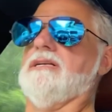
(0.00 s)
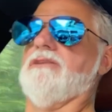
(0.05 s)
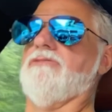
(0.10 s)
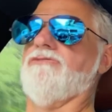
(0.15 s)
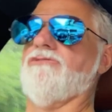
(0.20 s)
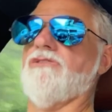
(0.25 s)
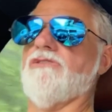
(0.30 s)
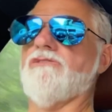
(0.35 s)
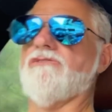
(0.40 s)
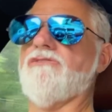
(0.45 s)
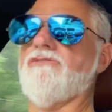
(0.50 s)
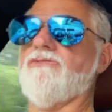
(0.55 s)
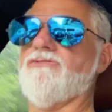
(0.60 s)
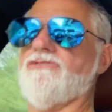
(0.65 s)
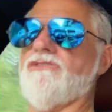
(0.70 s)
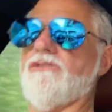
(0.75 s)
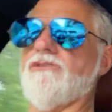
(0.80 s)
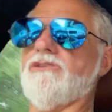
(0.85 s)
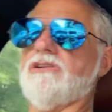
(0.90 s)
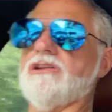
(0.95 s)

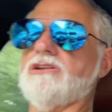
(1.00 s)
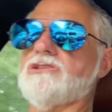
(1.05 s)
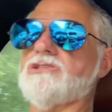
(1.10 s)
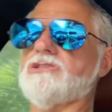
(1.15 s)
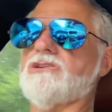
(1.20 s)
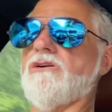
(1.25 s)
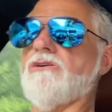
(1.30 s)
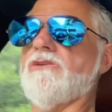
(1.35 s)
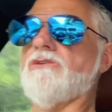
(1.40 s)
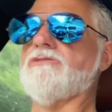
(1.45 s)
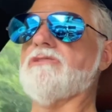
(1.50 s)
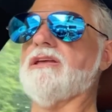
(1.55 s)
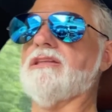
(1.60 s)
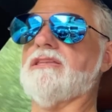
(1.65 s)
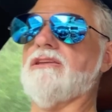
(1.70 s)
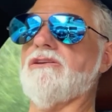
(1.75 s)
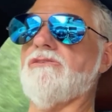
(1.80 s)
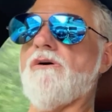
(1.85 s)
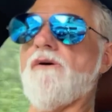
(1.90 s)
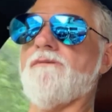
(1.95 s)
for concern
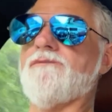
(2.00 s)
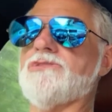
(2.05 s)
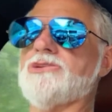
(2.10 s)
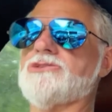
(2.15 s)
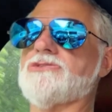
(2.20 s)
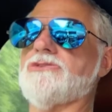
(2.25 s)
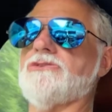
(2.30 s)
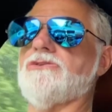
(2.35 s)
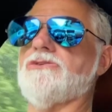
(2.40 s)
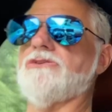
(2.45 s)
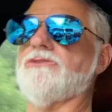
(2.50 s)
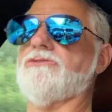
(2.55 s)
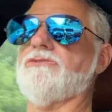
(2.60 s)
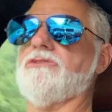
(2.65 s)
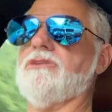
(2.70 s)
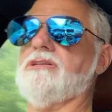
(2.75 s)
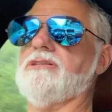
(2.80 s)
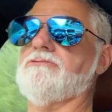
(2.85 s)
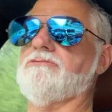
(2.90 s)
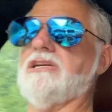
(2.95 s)
that the officer,
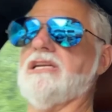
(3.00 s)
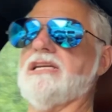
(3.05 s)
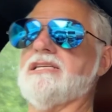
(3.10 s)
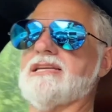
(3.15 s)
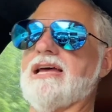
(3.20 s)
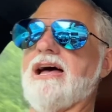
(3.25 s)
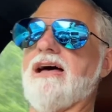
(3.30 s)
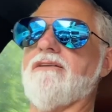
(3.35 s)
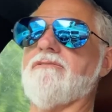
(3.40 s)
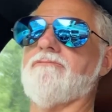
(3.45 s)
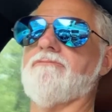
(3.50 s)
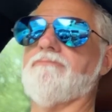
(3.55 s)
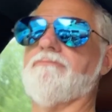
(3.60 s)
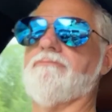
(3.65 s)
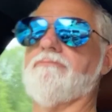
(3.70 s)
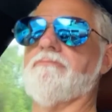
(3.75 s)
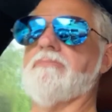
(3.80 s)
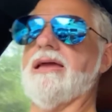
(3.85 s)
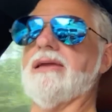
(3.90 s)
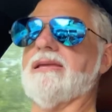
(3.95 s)
when he's out
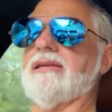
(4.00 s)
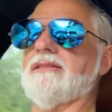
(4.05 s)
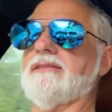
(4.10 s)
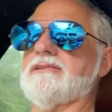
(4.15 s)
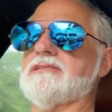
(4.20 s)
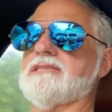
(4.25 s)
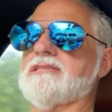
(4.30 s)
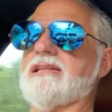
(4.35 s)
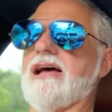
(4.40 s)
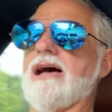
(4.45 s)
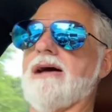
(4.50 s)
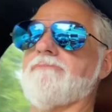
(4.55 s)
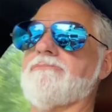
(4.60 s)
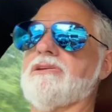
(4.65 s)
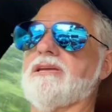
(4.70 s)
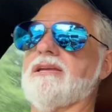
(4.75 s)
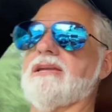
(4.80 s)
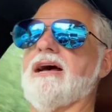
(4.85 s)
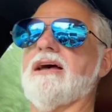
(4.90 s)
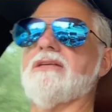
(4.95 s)
making the
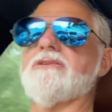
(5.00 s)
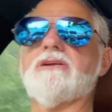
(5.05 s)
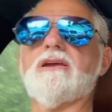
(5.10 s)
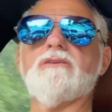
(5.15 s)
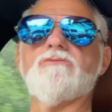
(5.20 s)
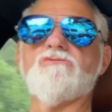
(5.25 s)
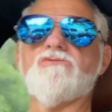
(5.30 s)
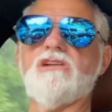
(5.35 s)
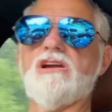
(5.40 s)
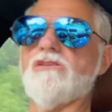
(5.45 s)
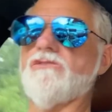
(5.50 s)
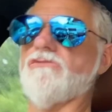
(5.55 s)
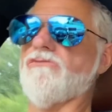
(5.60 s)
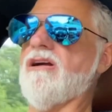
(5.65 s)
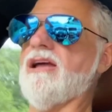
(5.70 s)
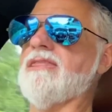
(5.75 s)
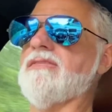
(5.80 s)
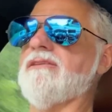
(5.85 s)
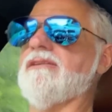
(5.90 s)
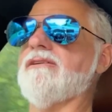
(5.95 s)
stop, can either get
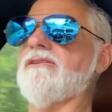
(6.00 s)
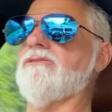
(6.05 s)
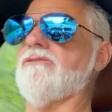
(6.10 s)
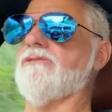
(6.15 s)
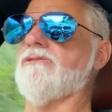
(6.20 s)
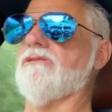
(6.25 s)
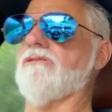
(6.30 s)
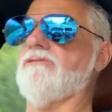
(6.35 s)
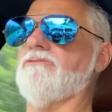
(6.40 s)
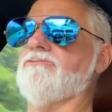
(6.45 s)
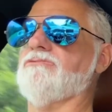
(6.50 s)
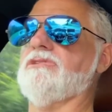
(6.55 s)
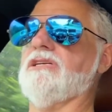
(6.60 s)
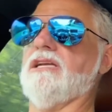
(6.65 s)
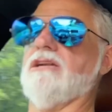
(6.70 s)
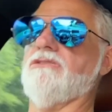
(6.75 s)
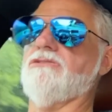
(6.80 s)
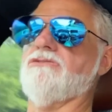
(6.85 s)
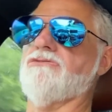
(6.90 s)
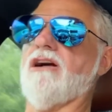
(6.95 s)
rear-ended or
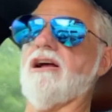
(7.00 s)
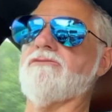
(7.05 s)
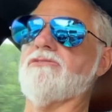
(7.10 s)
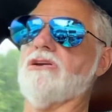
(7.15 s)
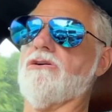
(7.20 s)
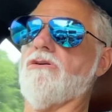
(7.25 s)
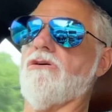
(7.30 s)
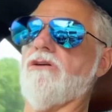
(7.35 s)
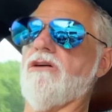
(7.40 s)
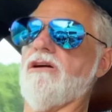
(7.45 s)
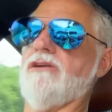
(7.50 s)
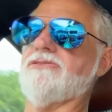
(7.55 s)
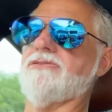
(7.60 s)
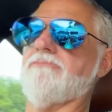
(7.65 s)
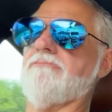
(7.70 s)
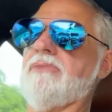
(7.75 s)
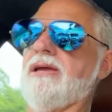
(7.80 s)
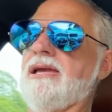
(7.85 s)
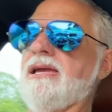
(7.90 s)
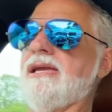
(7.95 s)
drive the car into
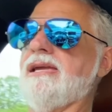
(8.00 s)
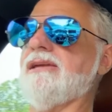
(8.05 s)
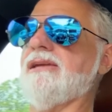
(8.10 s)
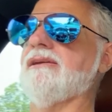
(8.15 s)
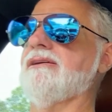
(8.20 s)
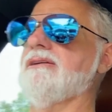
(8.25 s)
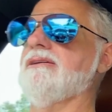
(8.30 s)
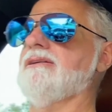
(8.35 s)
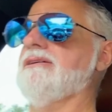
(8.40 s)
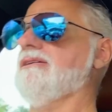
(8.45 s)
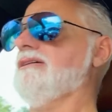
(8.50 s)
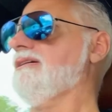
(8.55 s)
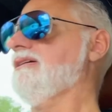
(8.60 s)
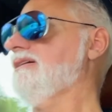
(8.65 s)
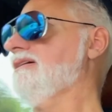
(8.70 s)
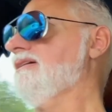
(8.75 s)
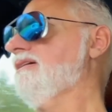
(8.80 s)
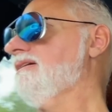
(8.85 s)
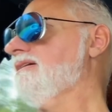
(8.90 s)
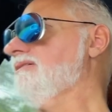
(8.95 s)
me,
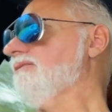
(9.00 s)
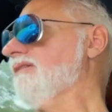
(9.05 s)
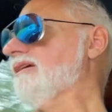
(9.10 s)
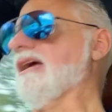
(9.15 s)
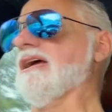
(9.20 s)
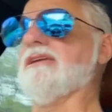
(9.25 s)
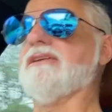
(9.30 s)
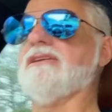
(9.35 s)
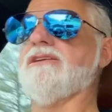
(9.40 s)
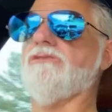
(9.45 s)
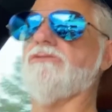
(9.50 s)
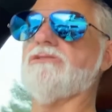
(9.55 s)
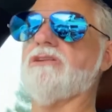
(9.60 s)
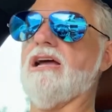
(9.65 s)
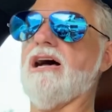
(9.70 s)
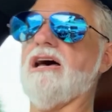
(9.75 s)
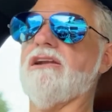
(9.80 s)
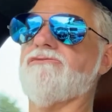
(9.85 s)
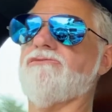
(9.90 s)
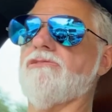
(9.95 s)
or get killed.
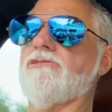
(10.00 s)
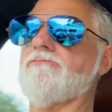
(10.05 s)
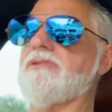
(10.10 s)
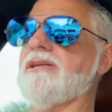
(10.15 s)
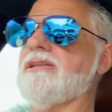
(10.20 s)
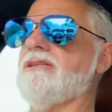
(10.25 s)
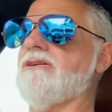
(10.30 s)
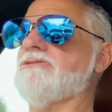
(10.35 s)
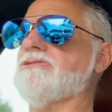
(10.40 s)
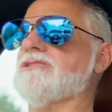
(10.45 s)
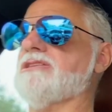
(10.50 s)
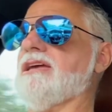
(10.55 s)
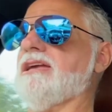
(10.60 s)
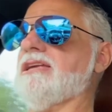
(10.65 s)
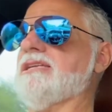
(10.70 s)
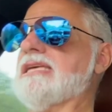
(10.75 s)
God forbid those things